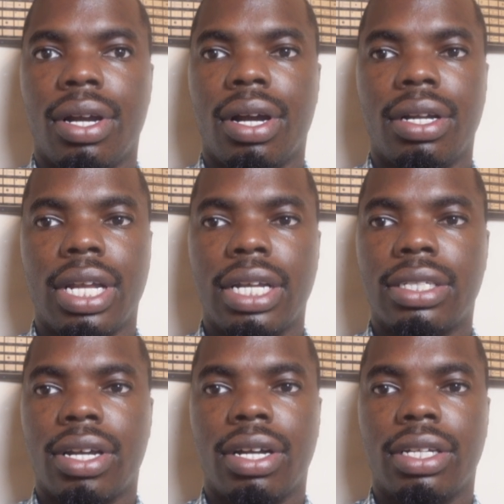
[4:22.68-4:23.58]
are not
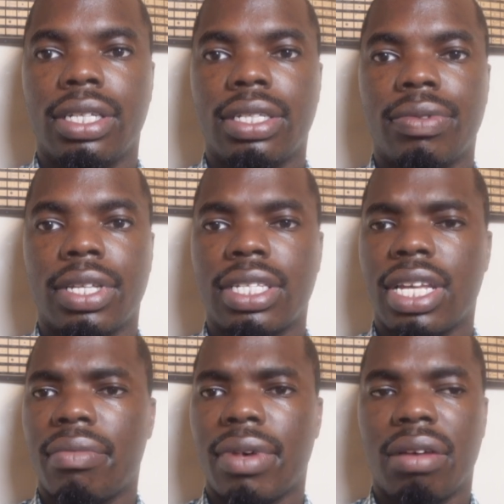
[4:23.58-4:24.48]
starting with the
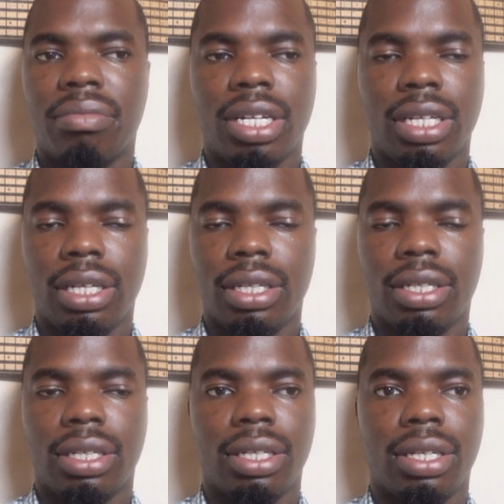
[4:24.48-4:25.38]
same amount of money,
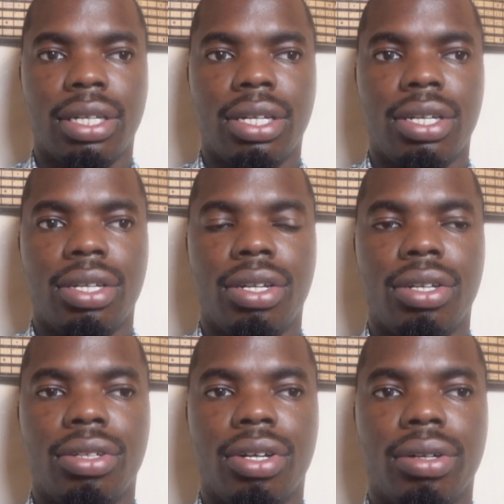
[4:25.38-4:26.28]

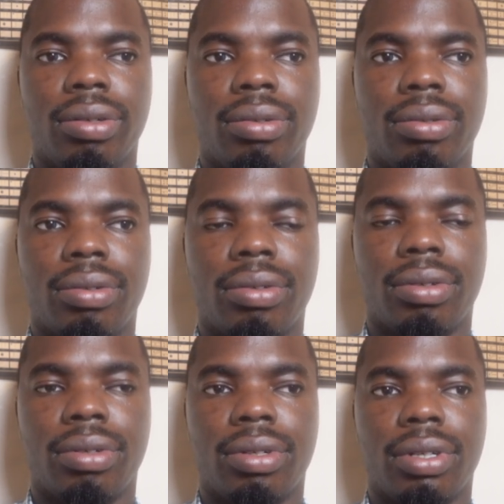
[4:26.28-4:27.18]
you know,
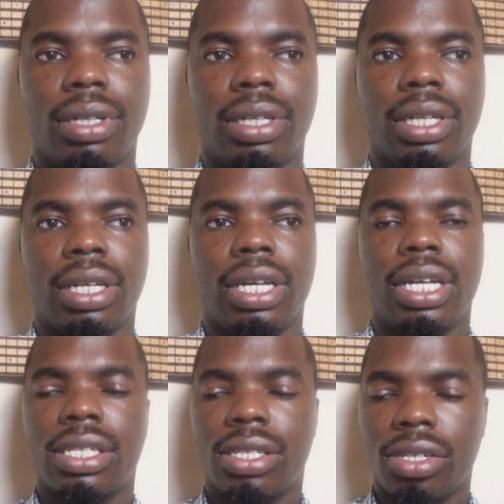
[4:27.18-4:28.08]

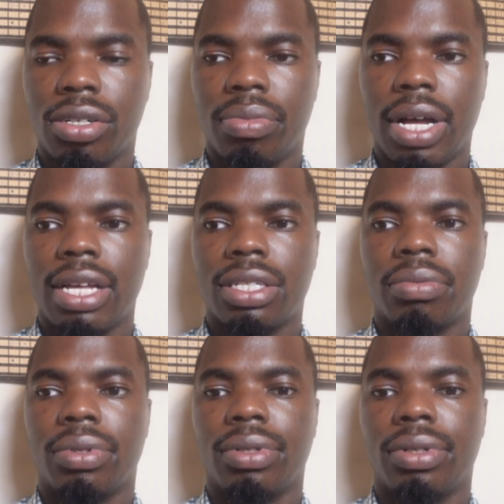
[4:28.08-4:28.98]
it's still
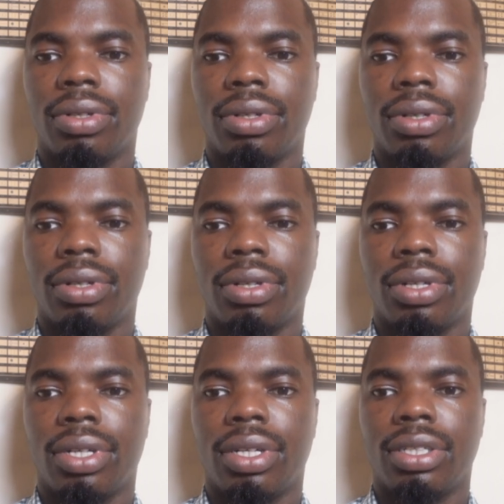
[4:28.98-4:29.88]
possible
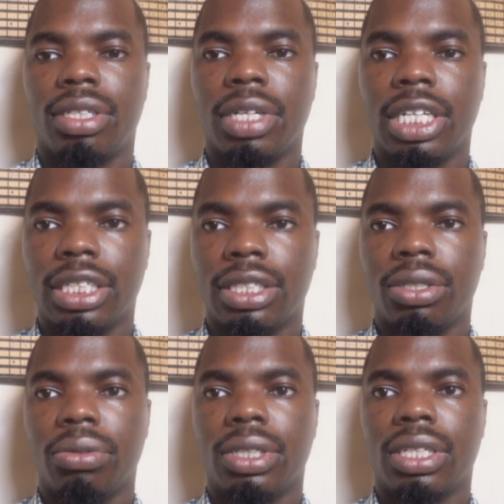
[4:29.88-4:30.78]
to be good
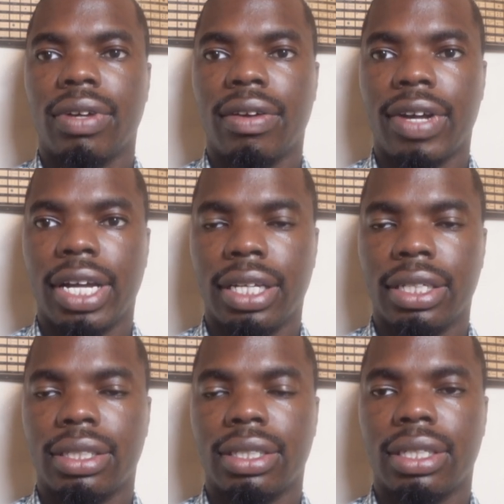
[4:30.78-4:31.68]
stewards of our
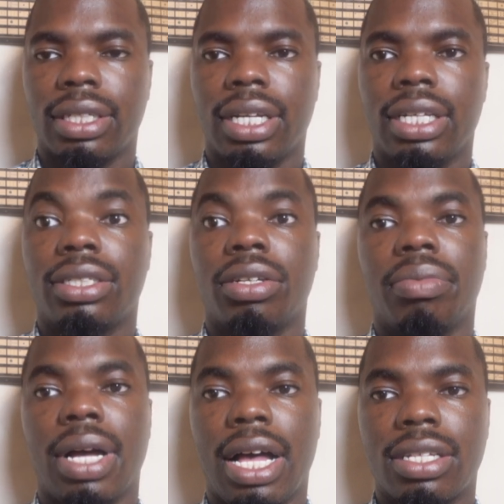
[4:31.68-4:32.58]
finance. It's still
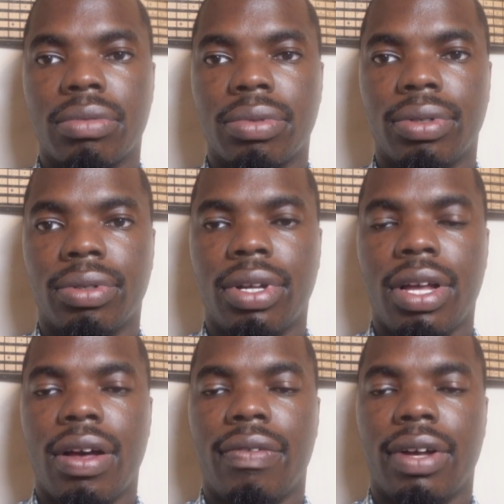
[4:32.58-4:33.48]
possible
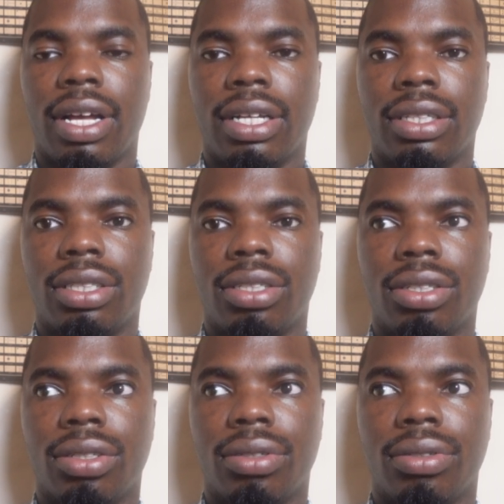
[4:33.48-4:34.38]
for us
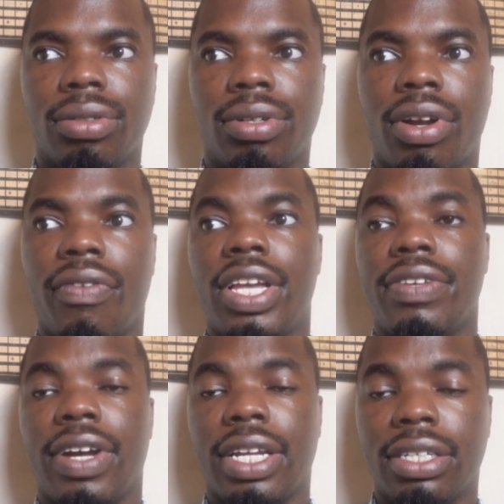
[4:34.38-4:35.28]
to reach
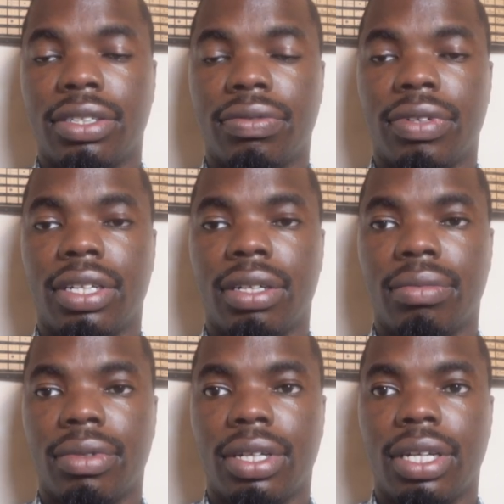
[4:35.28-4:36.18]
financial freedom,
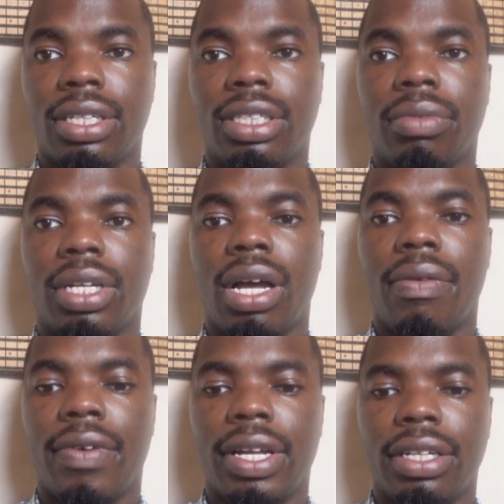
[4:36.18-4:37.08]
to
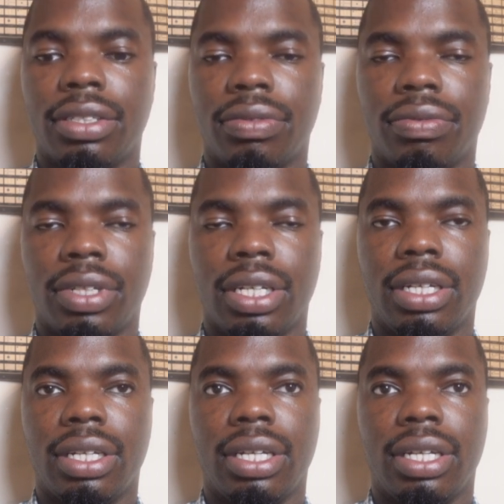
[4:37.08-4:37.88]
become financial free.